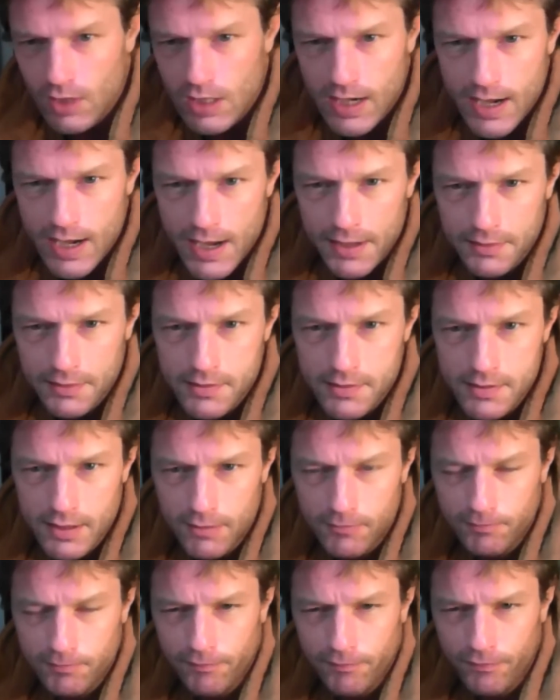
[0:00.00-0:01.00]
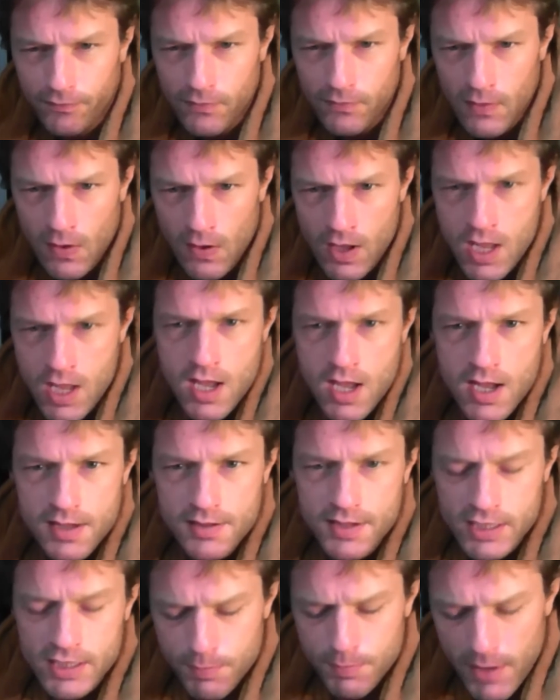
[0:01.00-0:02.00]
And
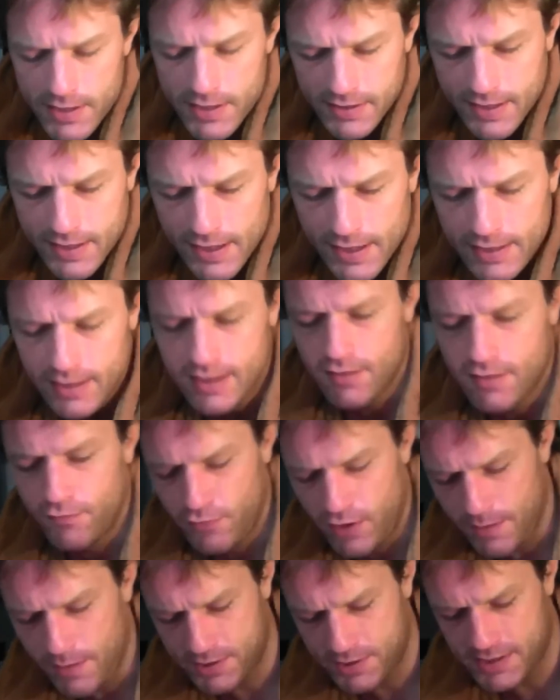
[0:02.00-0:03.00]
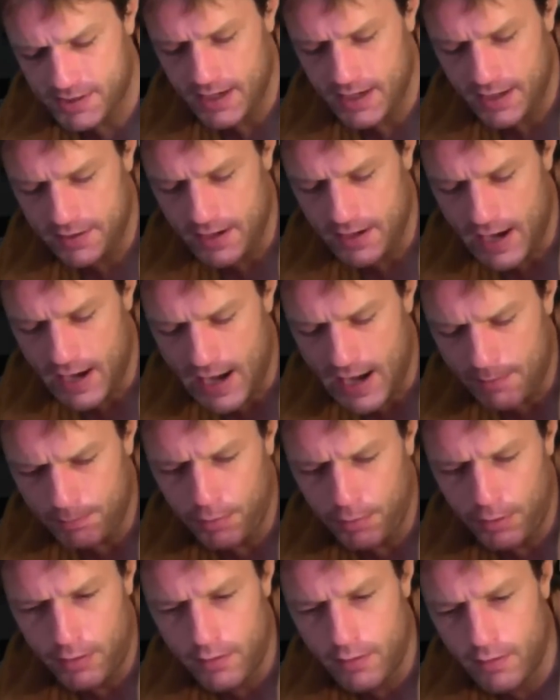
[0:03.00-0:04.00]
this basically wraps it up
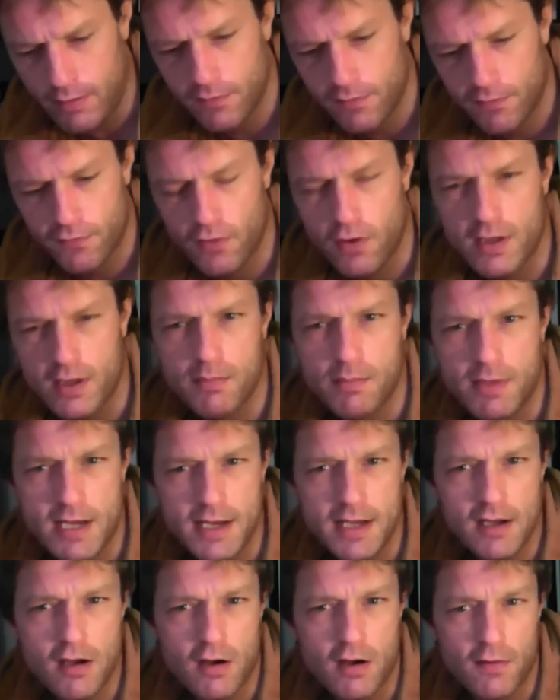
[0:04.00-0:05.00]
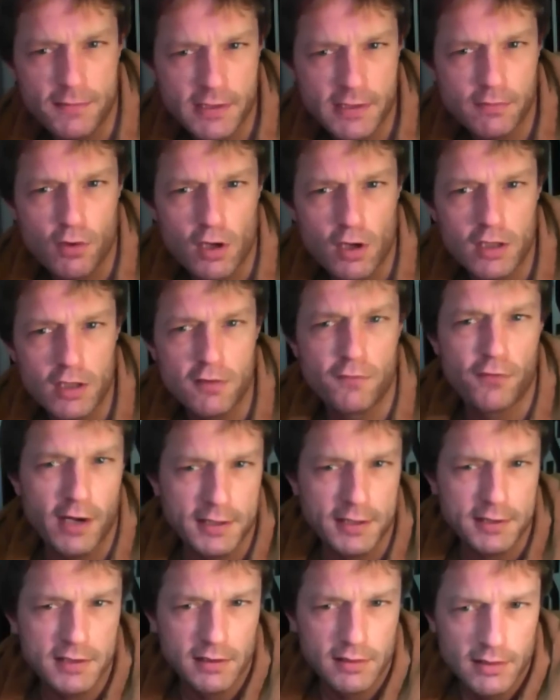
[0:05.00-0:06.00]
for the meaning of the word
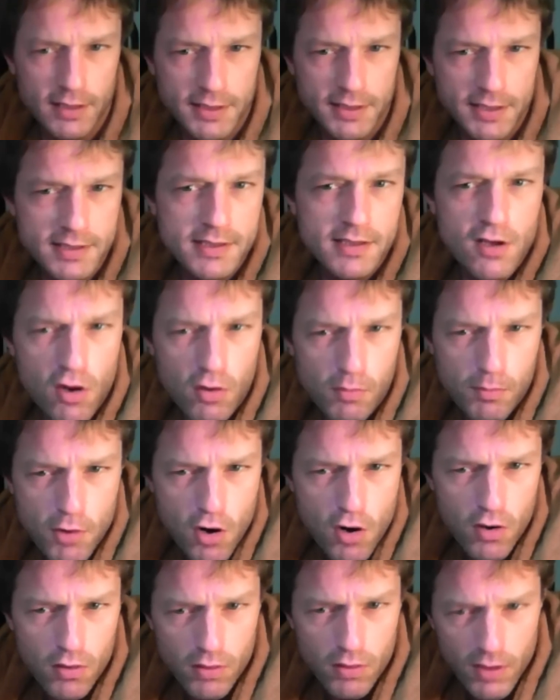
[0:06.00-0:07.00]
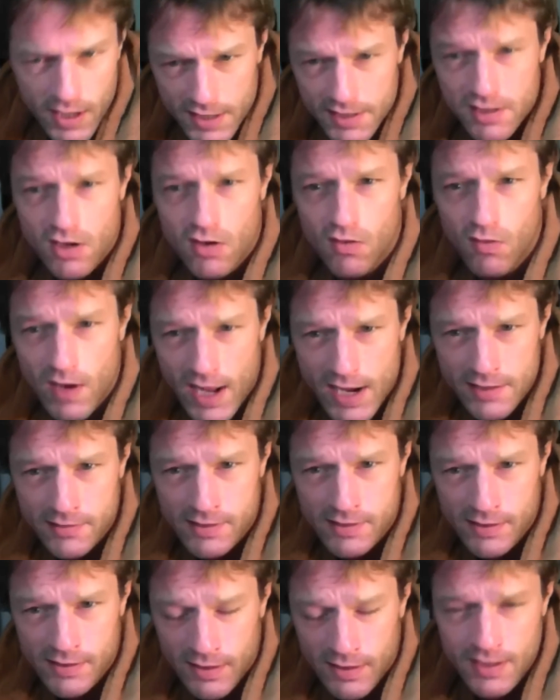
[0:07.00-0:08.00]
fractal. It is no more and no
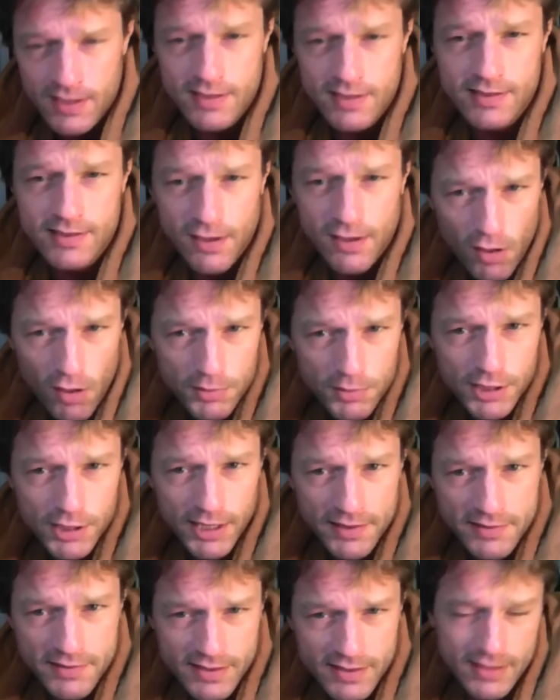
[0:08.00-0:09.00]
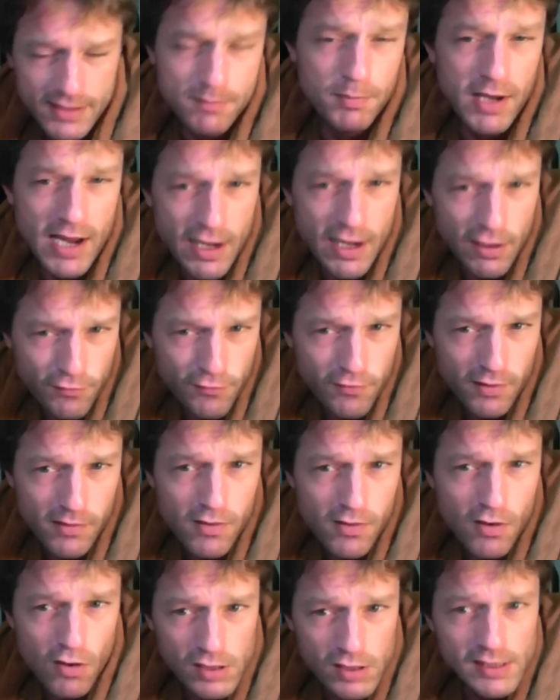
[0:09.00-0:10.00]
less than objects that behave
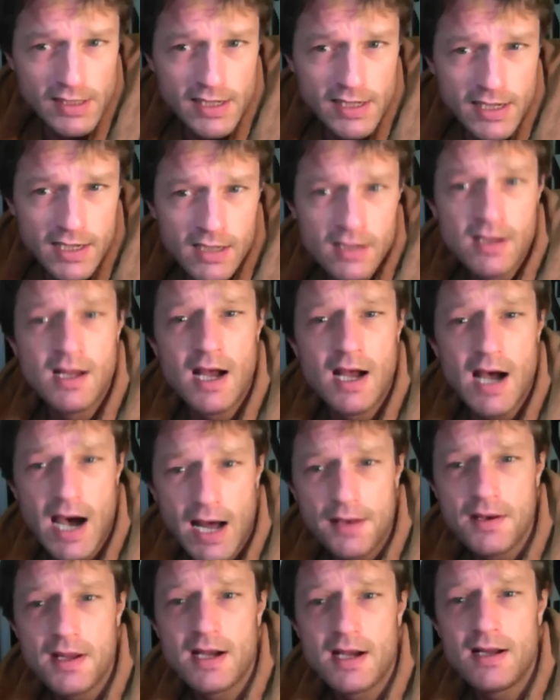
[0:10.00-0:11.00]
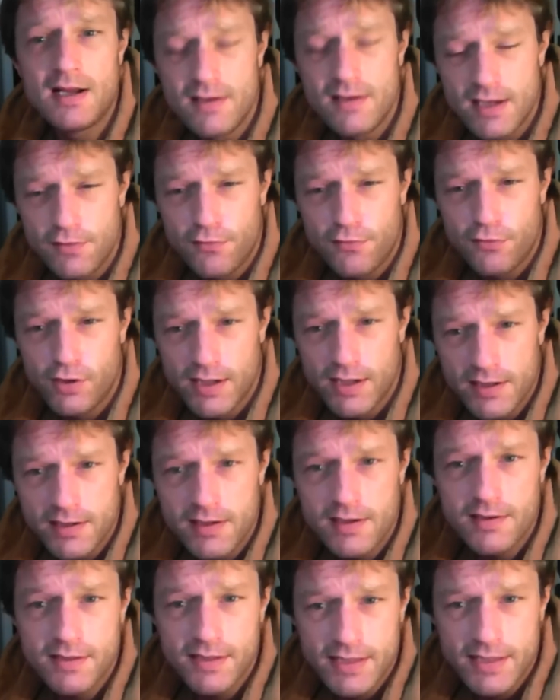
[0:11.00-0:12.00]
oddly under different
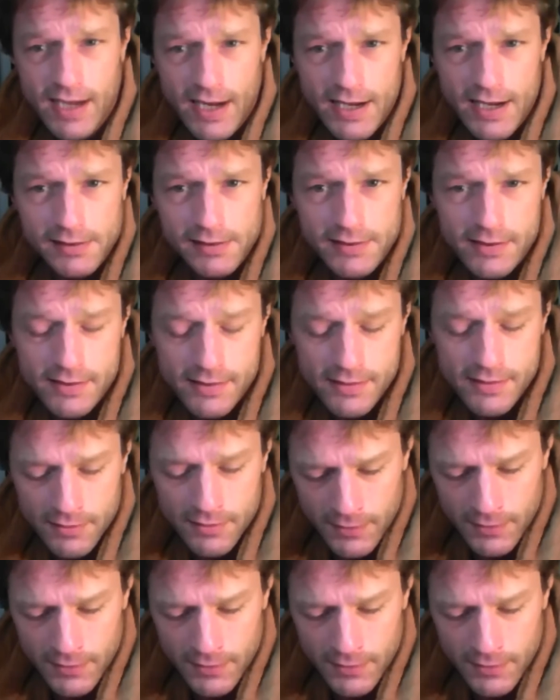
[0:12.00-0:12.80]
scales.